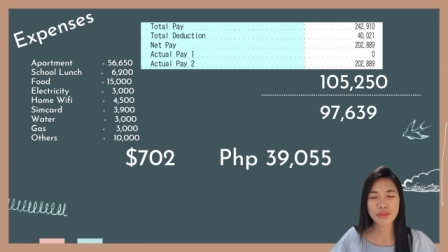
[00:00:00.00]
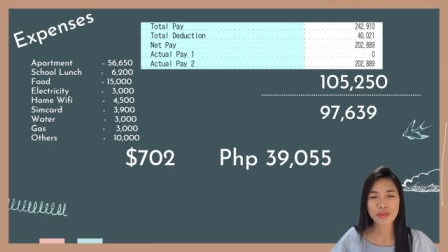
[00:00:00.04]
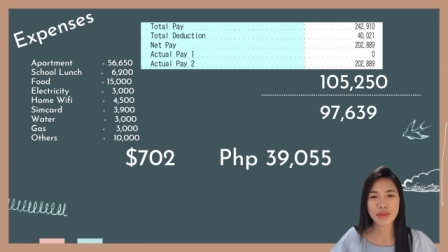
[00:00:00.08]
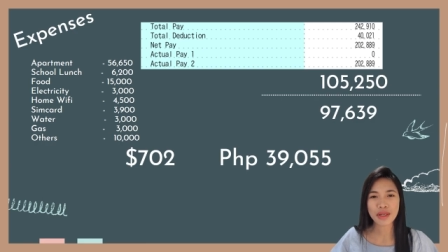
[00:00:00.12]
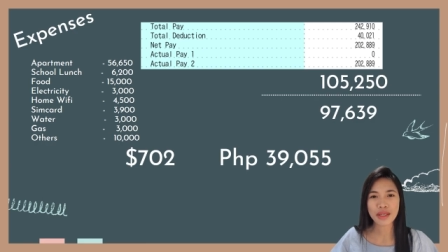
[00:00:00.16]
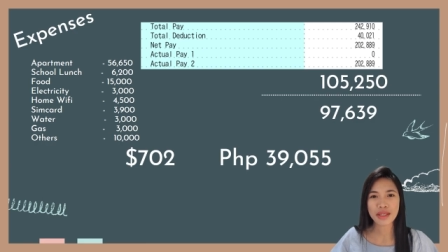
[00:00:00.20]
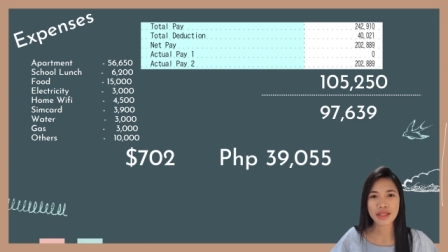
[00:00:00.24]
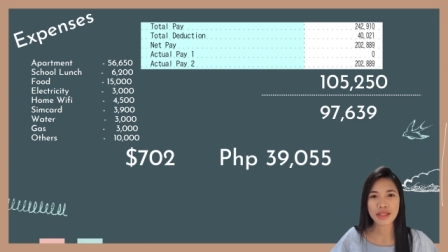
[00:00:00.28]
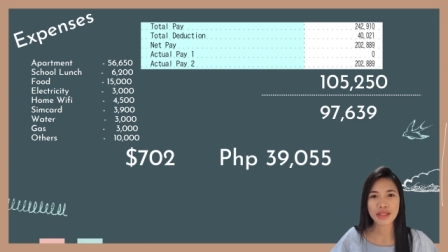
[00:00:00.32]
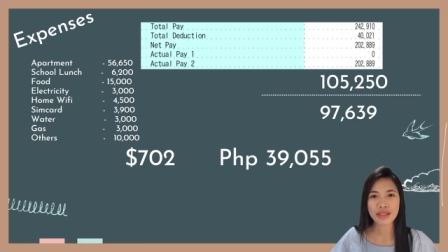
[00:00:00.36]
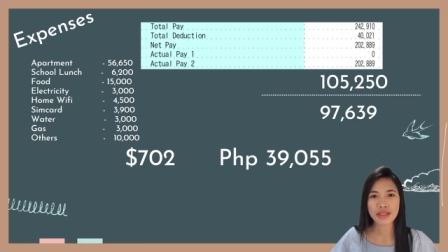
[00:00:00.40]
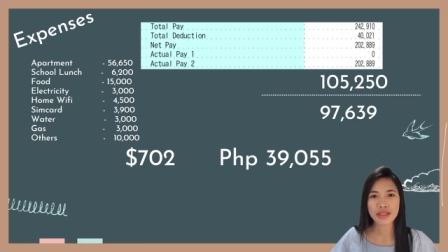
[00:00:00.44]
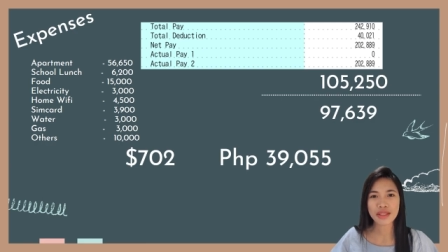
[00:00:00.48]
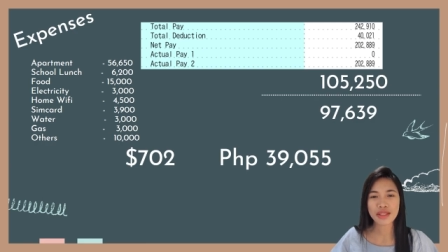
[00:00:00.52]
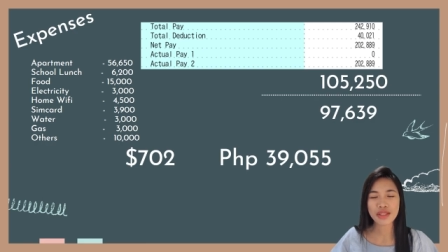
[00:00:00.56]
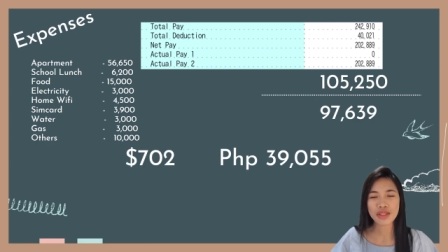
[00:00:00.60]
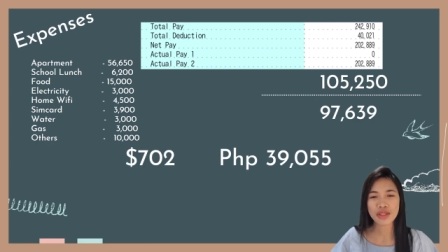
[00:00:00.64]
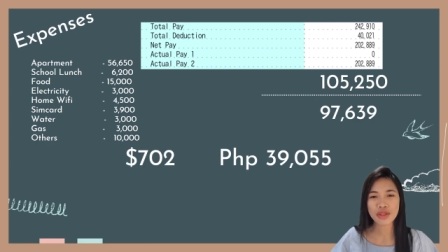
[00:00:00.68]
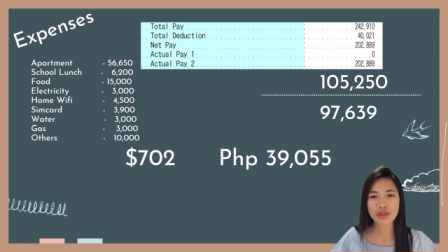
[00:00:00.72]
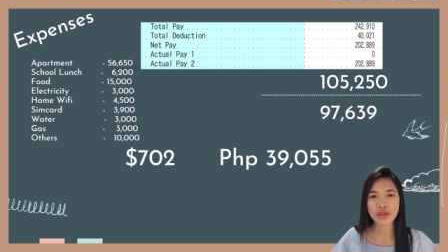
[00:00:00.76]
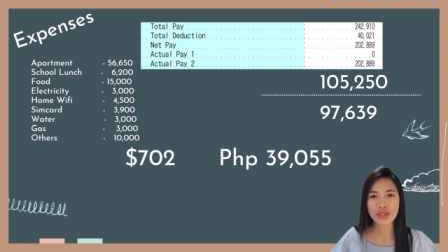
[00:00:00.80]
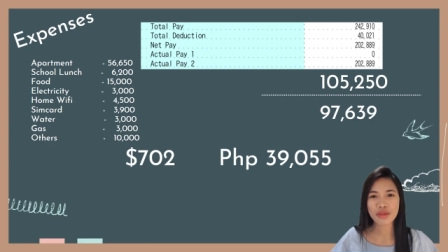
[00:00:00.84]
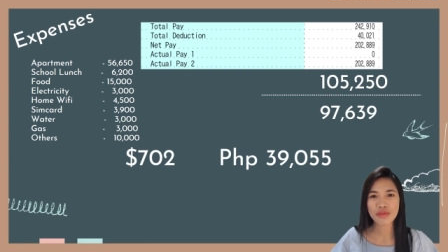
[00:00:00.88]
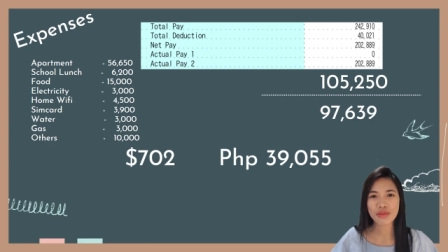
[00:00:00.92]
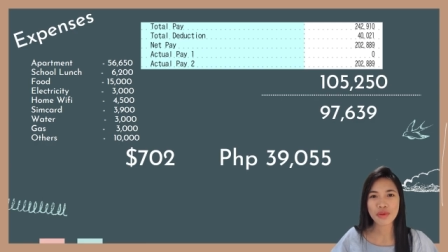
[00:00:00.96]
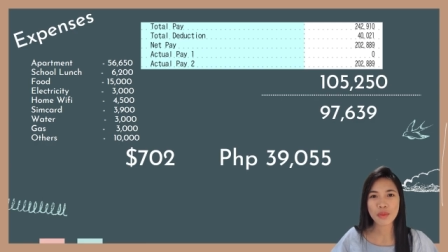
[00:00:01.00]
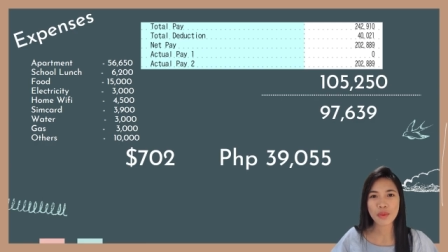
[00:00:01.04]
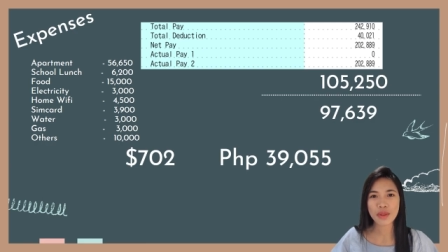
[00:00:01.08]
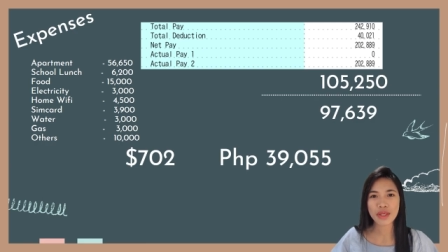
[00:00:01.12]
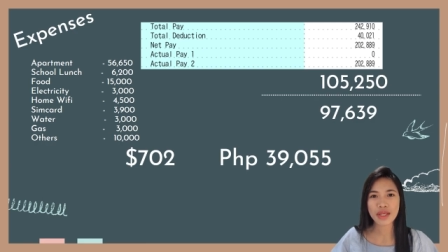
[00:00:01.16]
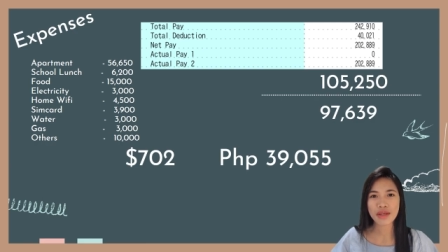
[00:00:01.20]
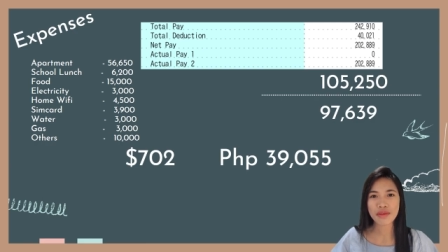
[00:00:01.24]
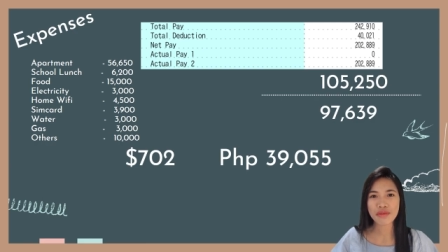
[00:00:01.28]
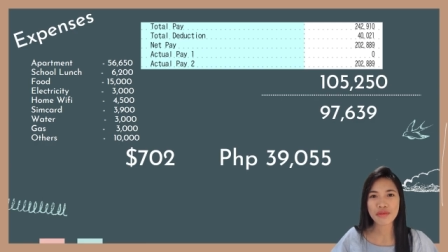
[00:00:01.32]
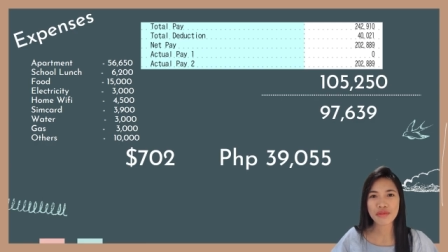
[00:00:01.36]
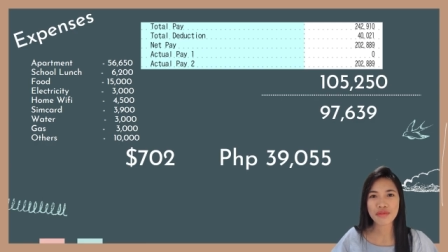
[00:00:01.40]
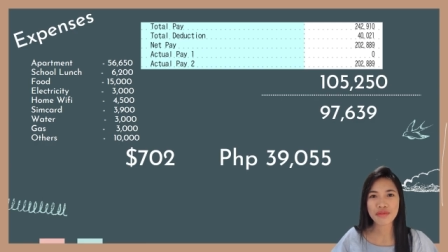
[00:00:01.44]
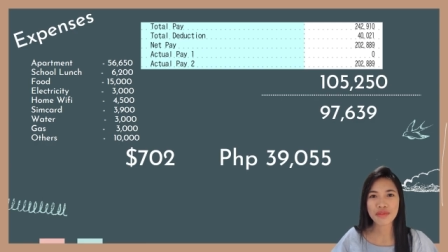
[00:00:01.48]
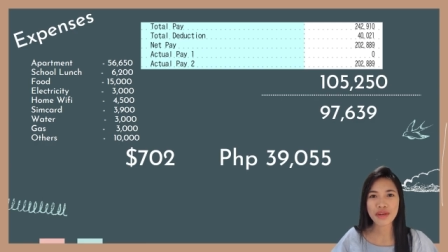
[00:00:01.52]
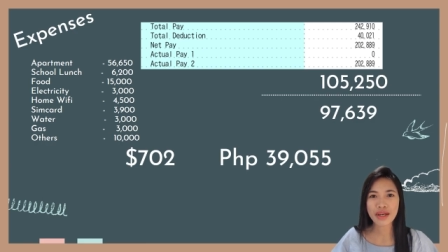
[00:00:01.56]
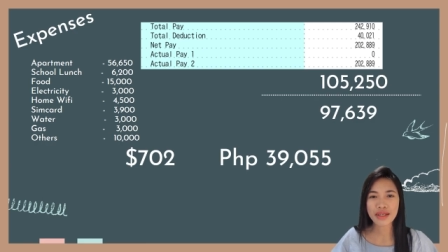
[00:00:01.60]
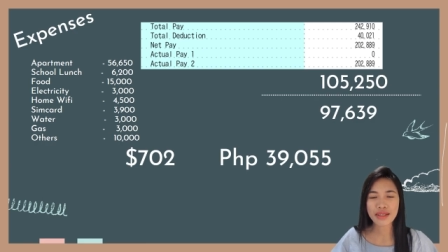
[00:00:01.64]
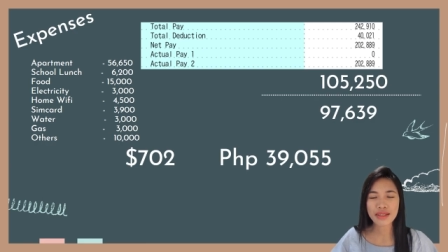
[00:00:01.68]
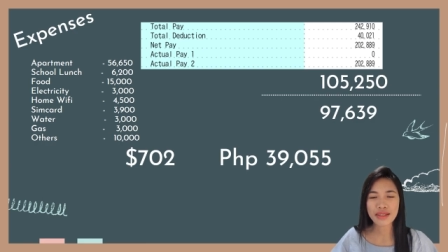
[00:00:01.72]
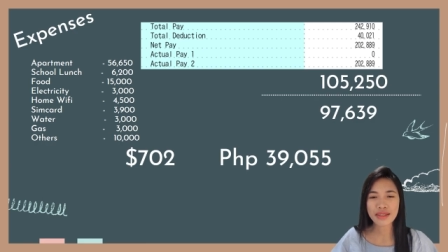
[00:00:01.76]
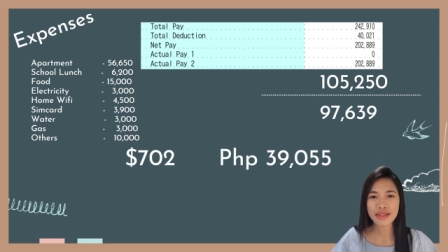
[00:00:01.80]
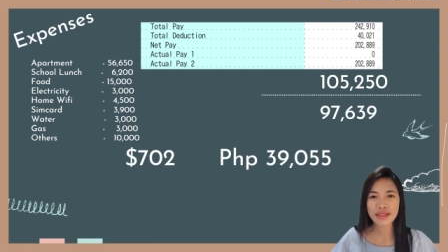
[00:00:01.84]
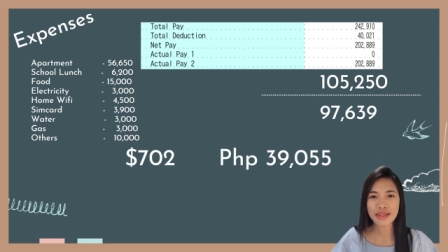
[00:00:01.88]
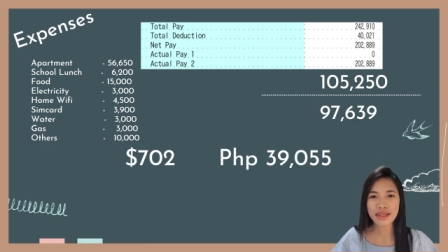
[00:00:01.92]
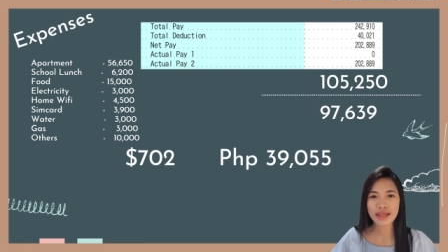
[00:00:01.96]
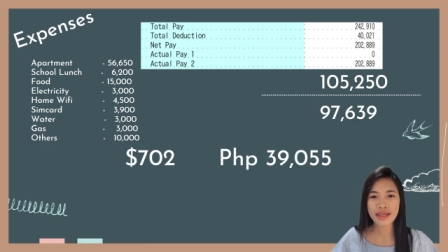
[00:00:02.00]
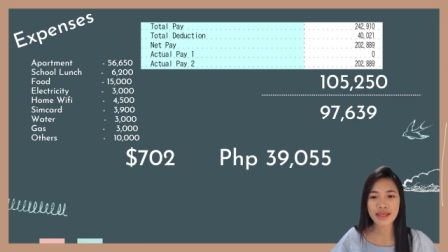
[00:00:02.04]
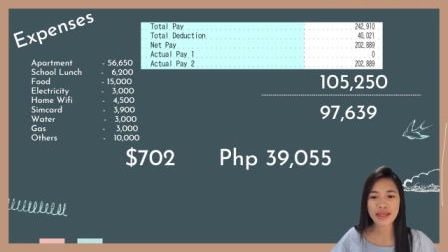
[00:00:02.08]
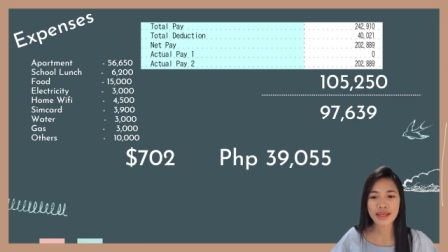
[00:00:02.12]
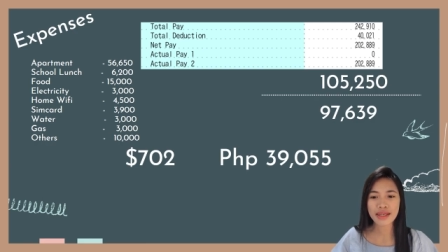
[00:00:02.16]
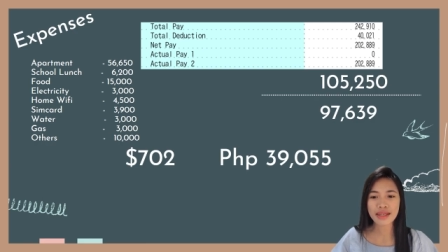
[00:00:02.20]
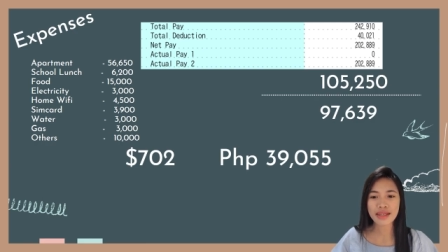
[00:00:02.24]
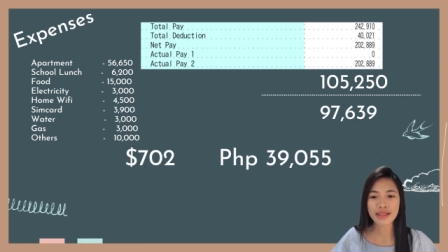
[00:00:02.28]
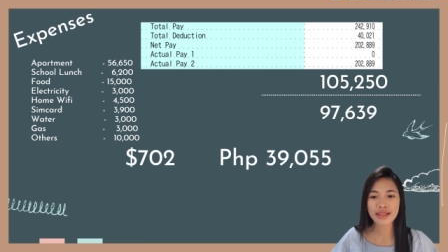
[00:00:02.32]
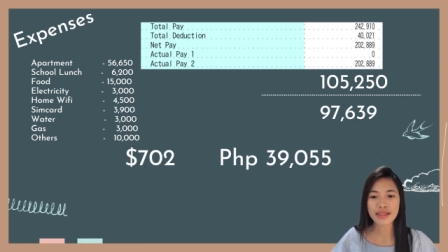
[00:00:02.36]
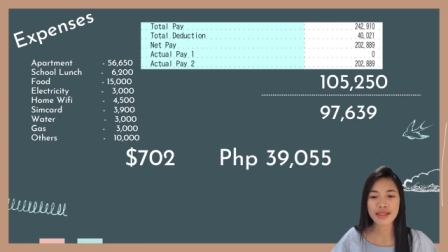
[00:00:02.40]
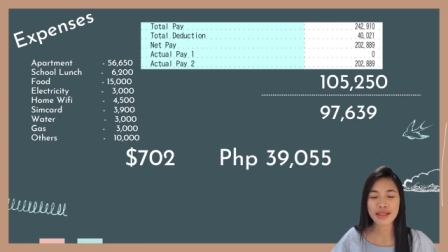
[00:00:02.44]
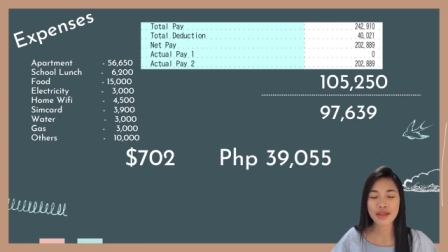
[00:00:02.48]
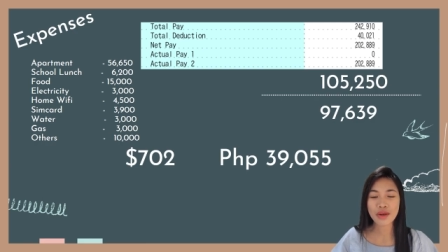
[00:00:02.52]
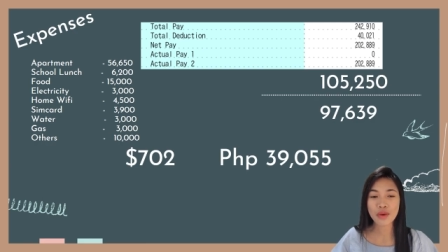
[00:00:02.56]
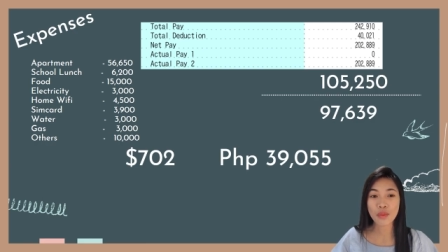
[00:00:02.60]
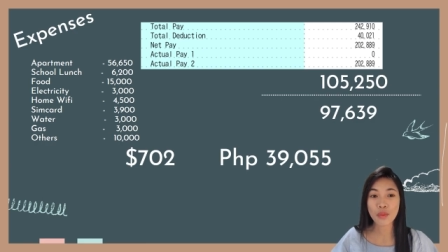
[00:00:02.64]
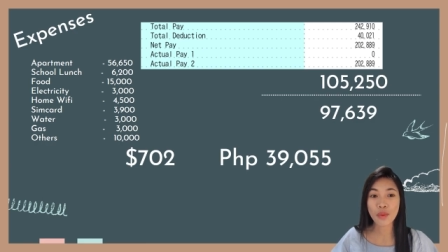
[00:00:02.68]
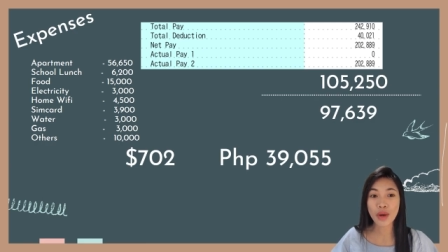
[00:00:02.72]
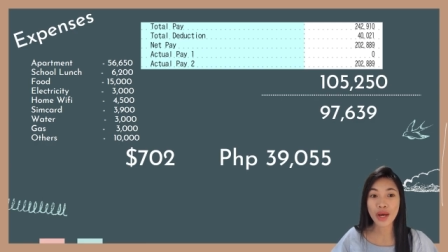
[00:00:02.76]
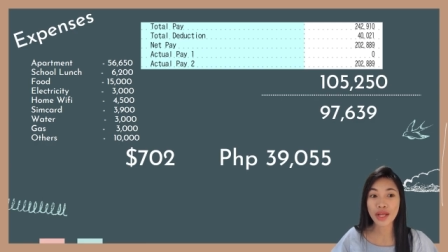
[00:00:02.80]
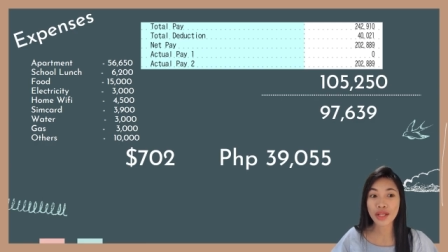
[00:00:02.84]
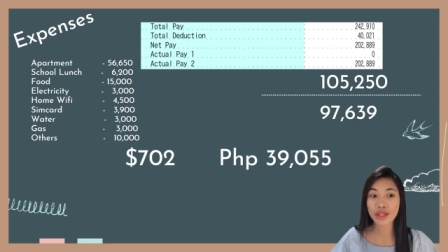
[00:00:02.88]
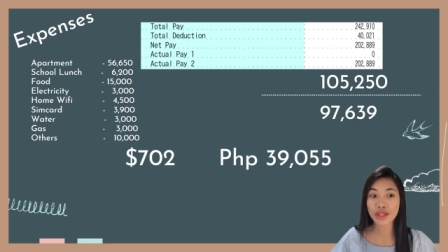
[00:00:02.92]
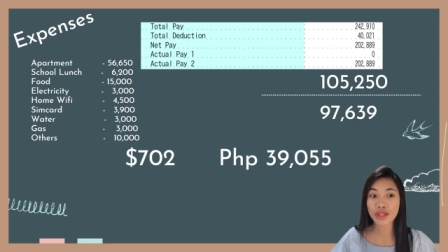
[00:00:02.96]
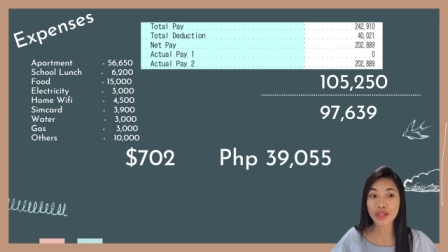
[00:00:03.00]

but you know, if you want to have fun and while